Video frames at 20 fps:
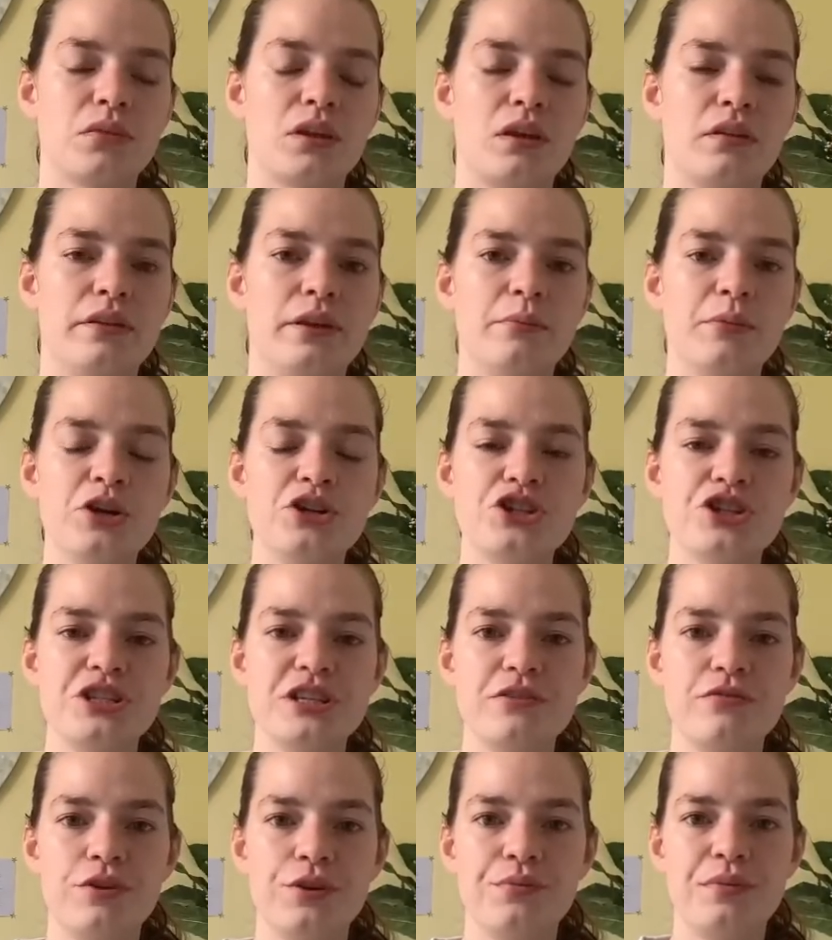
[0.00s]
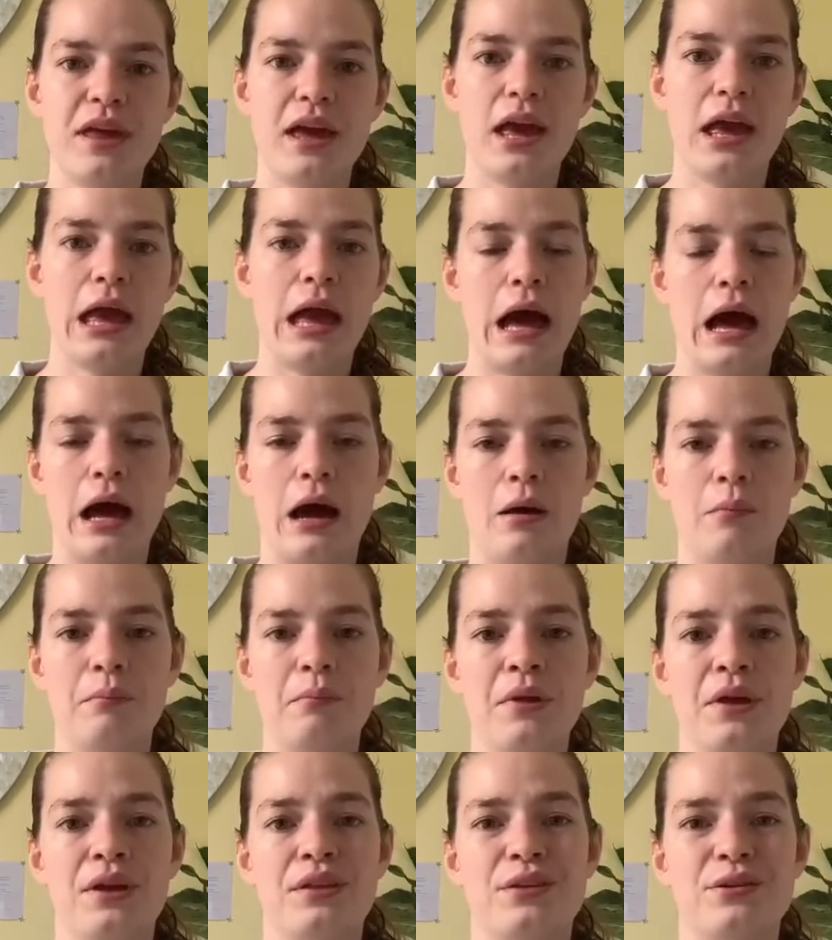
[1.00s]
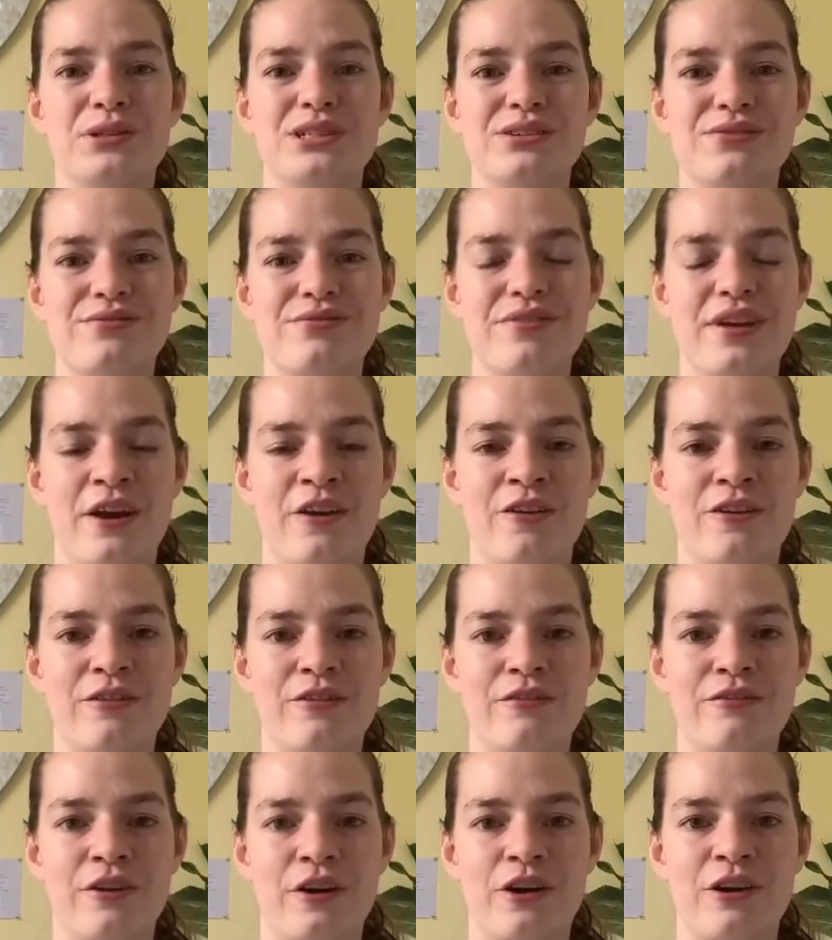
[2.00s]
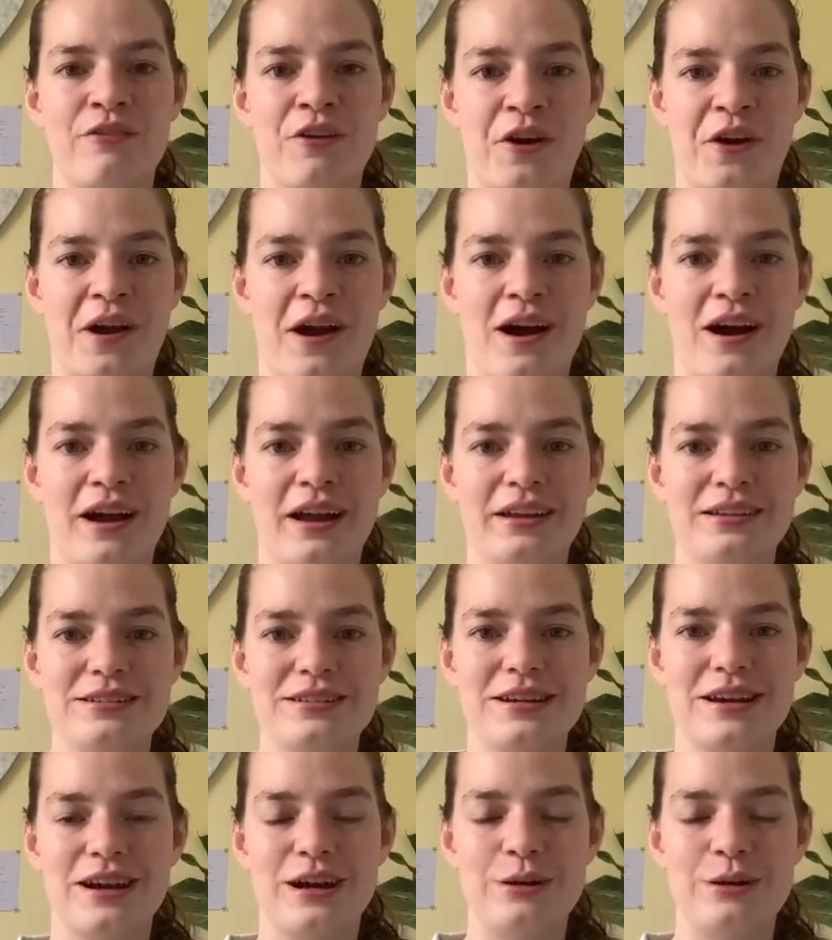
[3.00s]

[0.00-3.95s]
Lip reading: the emergency room there. There was a very, very, very kind